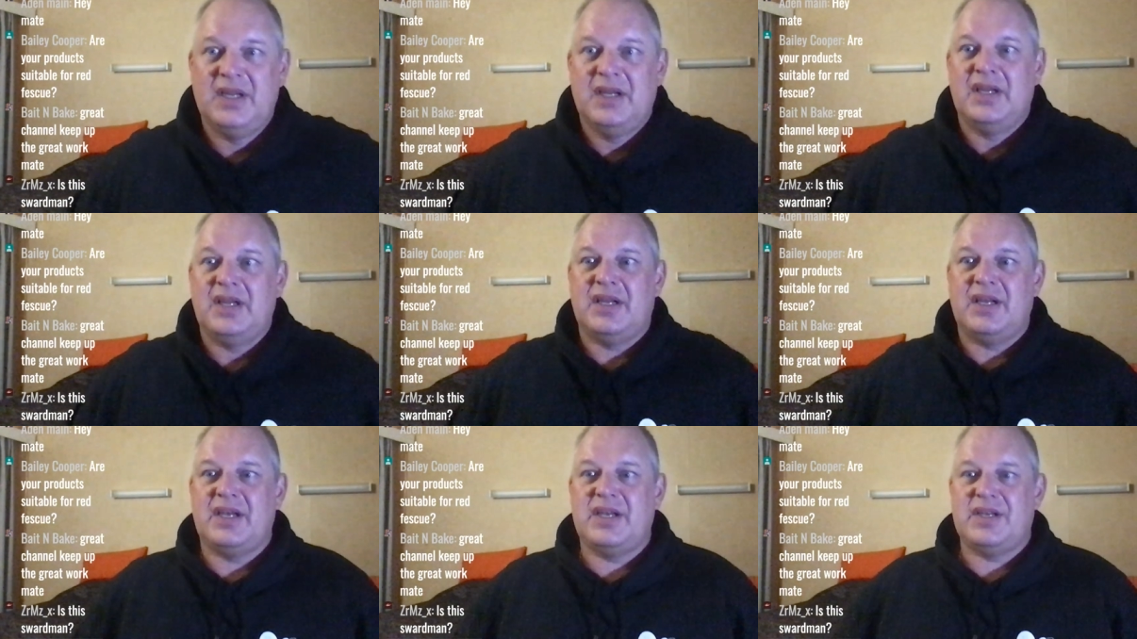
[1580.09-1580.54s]

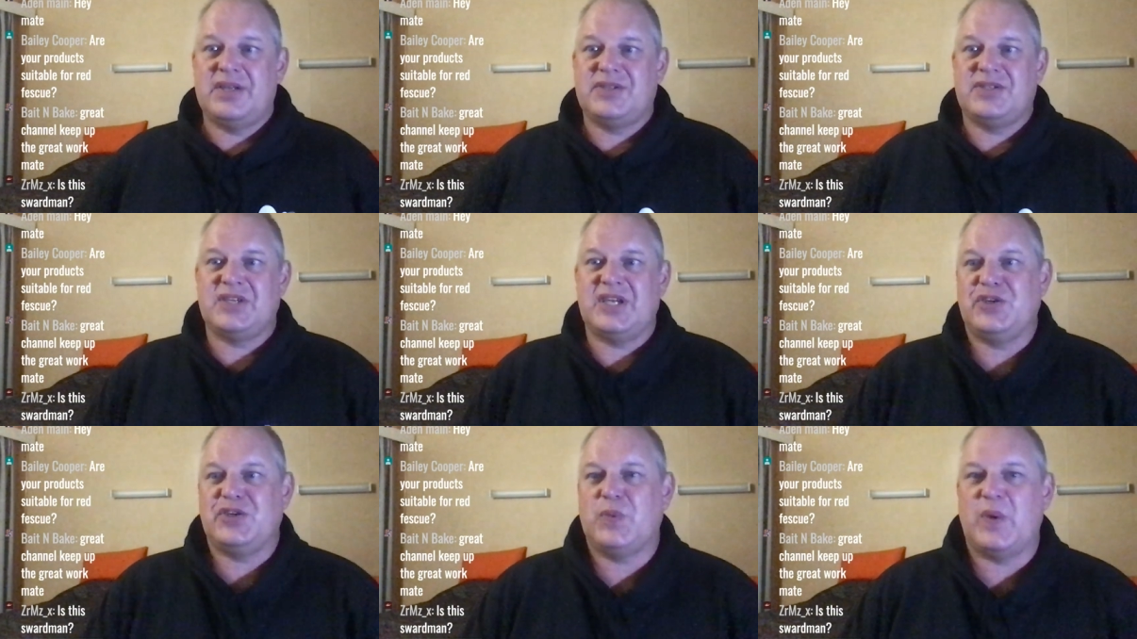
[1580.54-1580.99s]

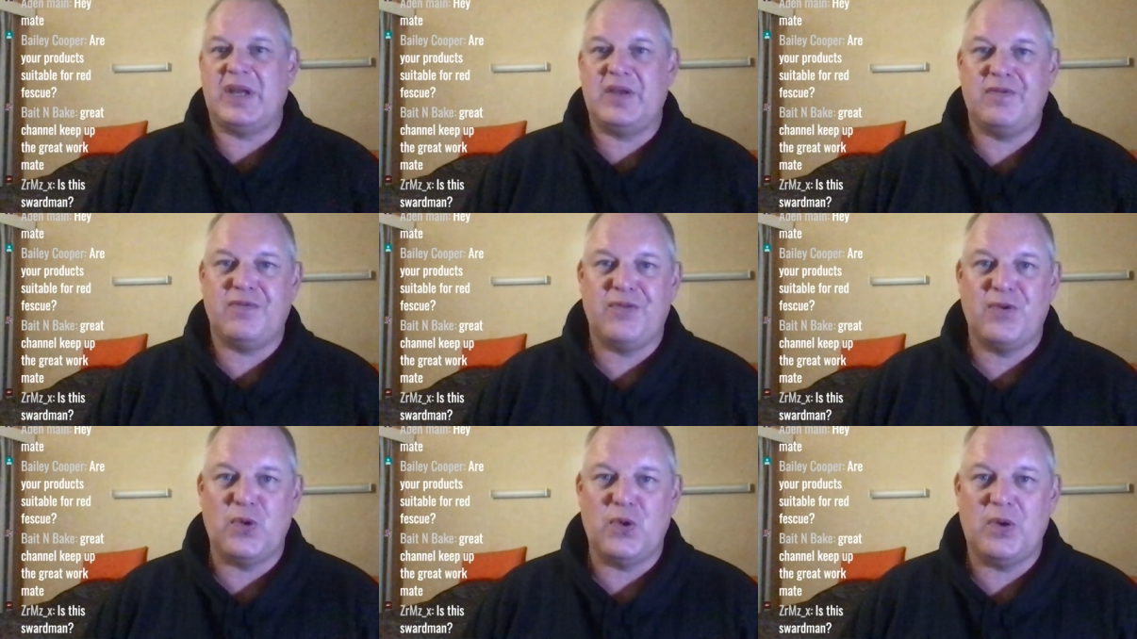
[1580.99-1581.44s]

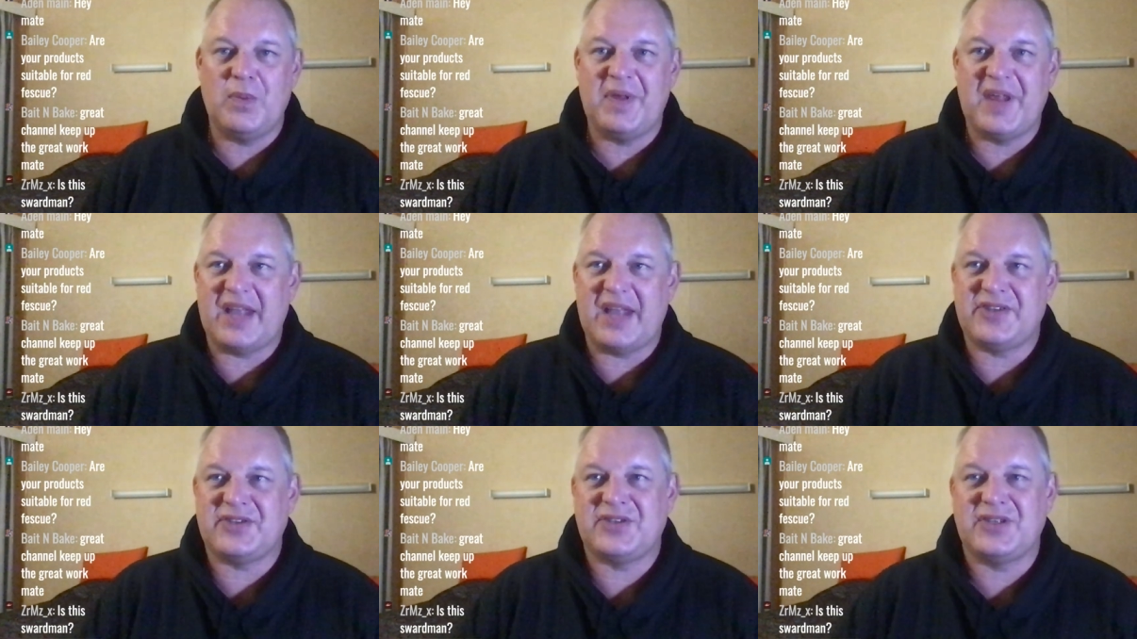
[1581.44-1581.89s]
C24, but
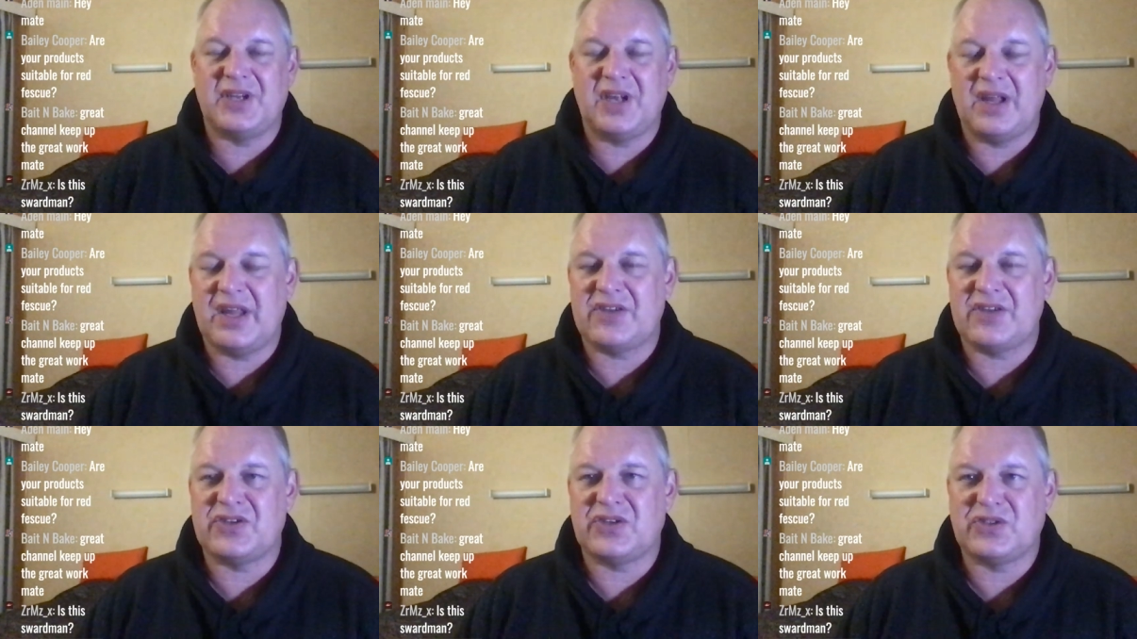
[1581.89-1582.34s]
that's a
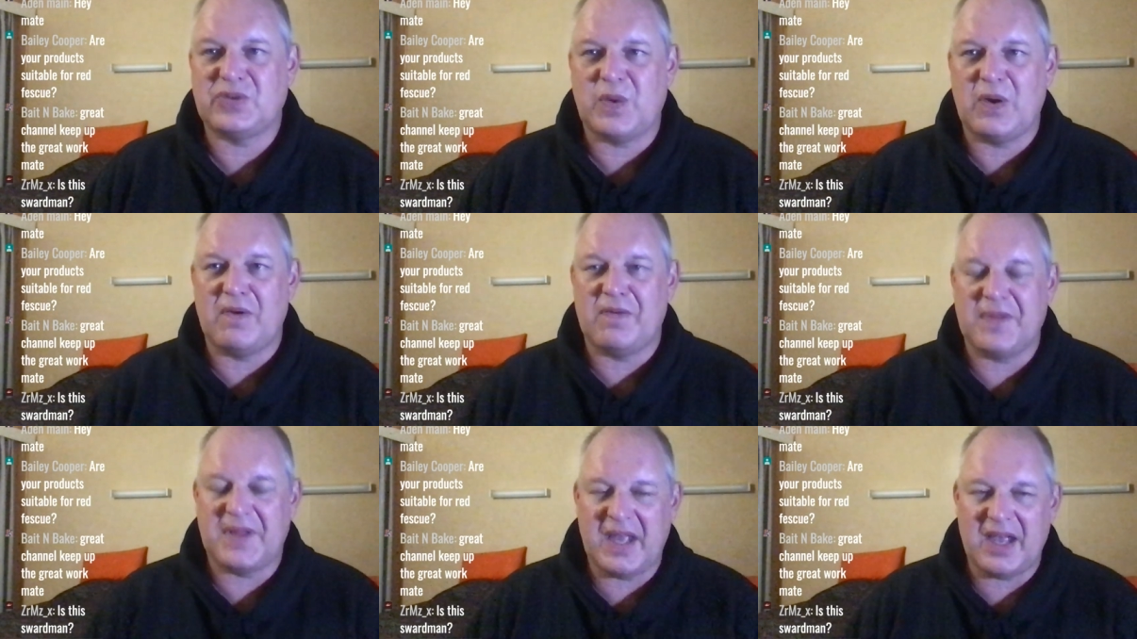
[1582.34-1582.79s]

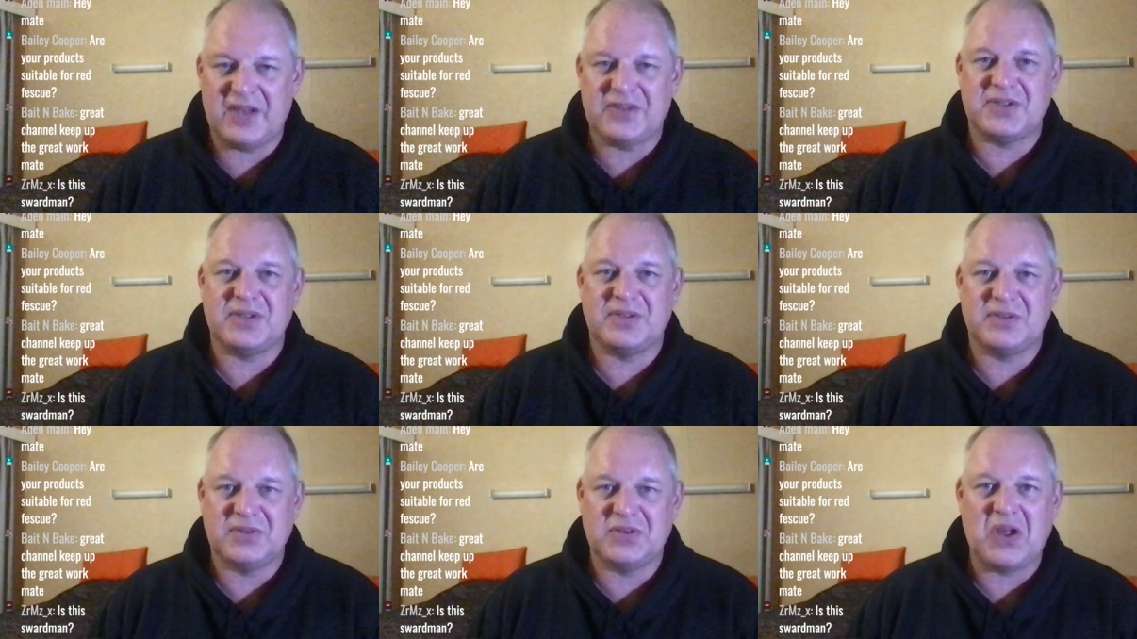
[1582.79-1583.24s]

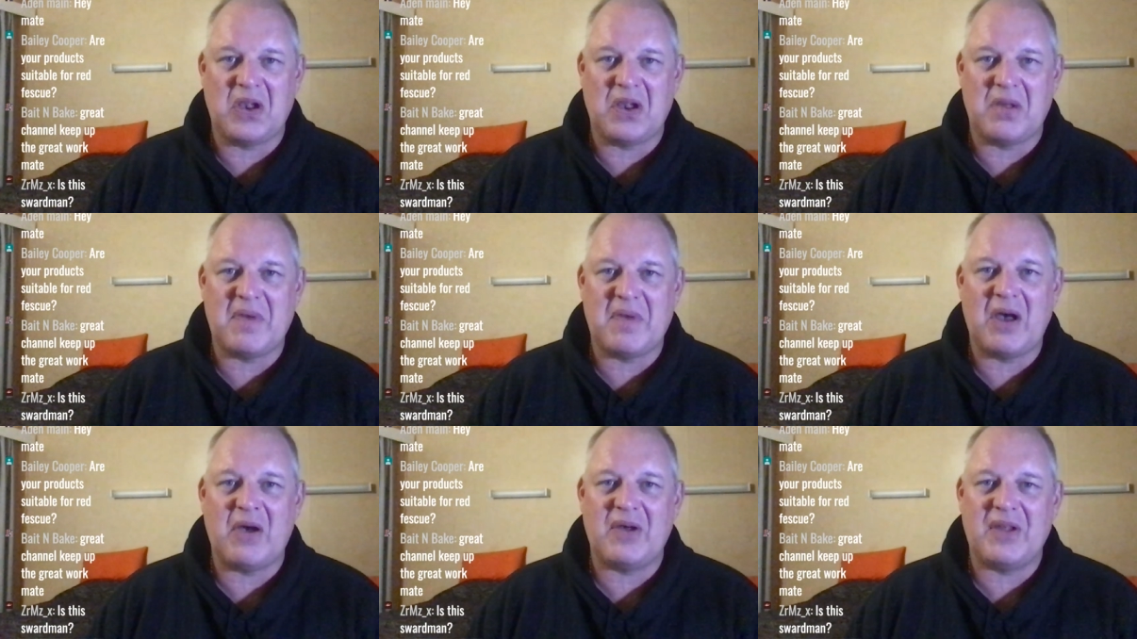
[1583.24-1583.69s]
$12,000
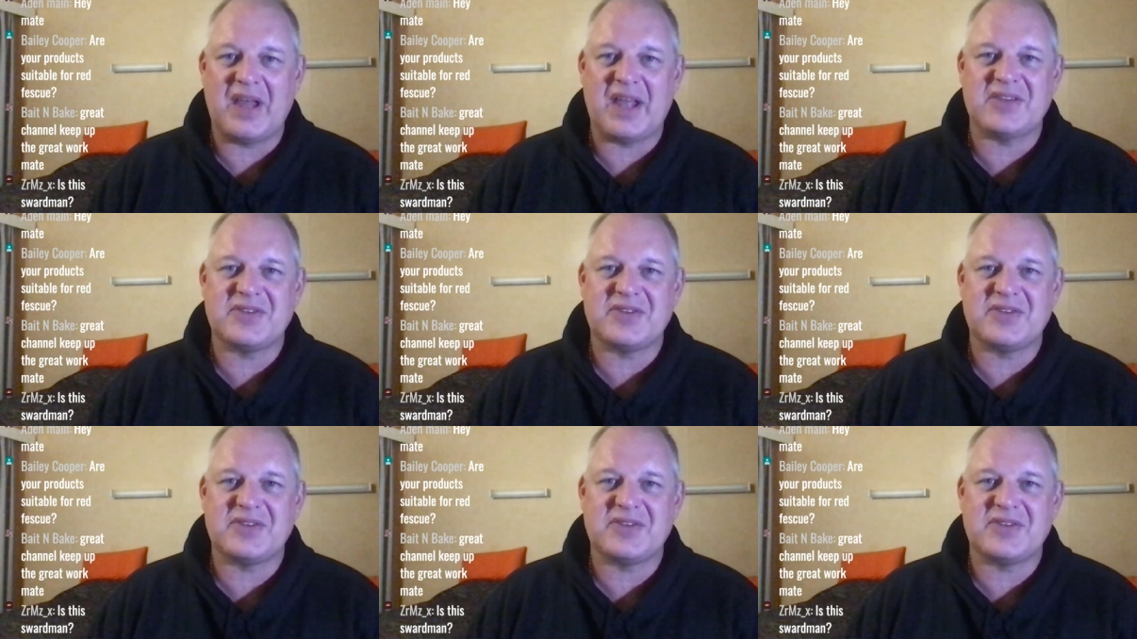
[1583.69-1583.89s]
mower.